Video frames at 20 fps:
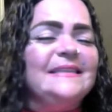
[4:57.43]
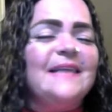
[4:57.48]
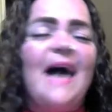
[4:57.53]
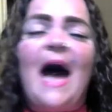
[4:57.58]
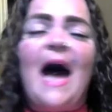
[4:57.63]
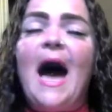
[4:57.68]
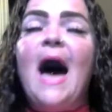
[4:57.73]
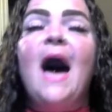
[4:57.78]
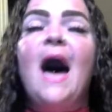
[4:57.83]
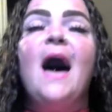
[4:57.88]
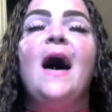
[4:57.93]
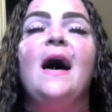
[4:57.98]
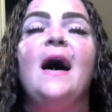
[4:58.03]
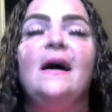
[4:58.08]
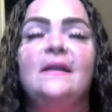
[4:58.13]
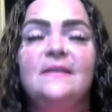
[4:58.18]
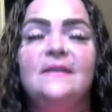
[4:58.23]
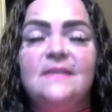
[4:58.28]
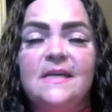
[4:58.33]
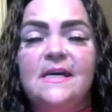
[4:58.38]

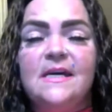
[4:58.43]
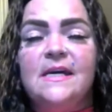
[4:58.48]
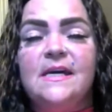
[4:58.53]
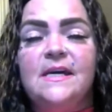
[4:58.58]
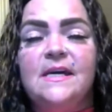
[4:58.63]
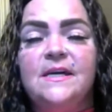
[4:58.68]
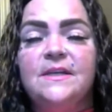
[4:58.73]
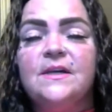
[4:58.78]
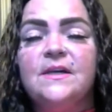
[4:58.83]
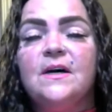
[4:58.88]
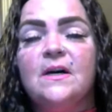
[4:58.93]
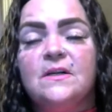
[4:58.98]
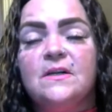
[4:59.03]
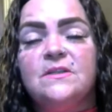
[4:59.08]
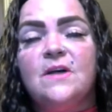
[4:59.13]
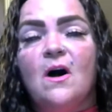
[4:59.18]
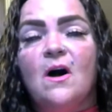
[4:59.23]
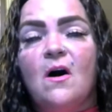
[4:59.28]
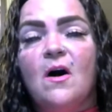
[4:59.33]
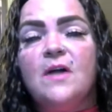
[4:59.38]
I need a
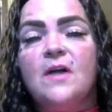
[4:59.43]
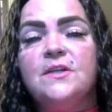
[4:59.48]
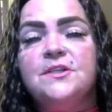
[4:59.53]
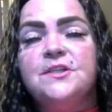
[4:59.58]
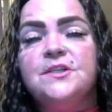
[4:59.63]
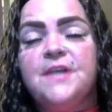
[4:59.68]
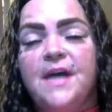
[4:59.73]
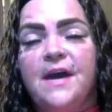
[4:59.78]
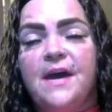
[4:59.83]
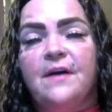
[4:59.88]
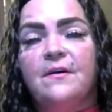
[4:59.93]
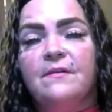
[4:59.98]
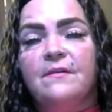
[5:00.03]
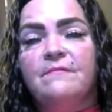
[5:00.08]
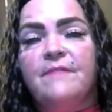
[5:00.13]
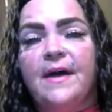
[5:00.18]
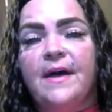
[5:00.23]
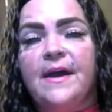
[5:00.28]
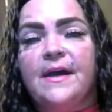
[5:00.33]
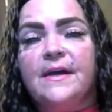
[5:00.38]
Dodge
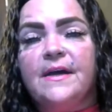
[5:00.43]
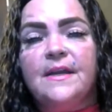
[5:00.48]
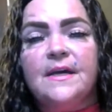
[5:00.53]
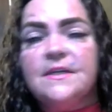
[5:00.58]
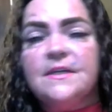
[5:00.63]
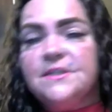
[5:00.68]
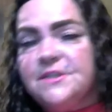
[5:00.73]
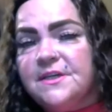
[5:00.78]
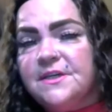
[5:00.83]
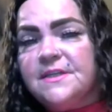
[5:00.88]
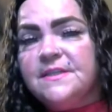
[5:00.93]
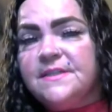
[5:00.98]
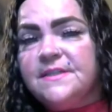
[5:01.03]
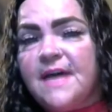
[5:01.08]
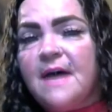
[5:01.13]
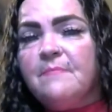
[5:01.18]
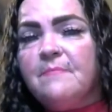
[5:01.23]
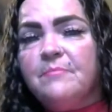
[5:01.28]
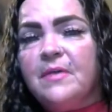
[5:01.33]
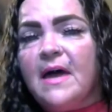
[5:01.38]
Caravan. It's just
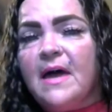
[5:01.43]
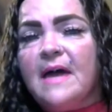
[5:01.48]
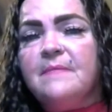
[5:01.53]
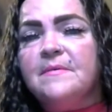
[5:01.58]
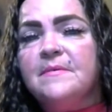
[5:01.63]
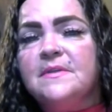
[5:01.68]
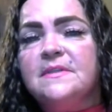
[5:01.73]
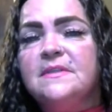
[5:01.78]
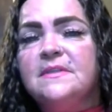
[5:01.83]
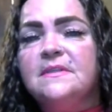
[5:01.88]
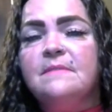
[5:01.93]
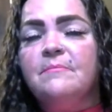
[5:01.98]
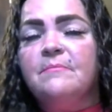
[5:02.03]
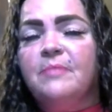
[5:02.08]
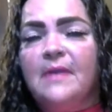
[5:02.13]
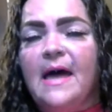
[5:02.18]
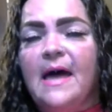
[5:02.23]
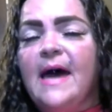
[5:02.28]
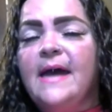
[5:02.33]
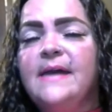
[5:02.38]
that plain and,
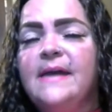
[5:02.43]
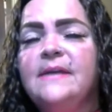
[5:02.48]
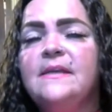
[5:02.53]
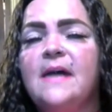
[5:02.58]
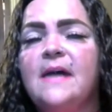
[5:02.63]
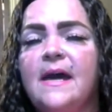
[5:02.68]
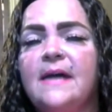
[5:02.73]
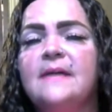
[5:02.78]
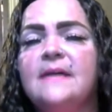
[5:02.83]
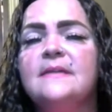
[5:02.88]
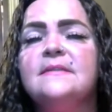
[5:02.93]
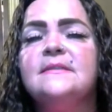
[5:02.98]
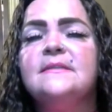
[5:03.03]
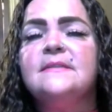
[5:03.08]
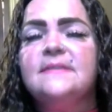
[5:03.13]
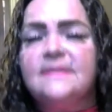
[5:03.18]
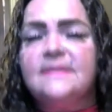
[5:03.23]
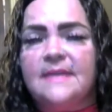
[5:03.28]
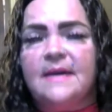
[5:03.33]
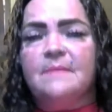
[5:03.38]
plain and
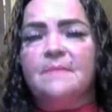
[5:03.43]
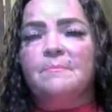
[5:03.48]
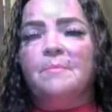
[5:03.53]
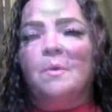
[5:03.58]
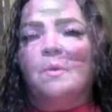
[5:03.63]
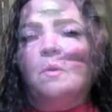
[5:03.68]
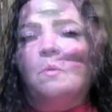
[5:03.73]
simple.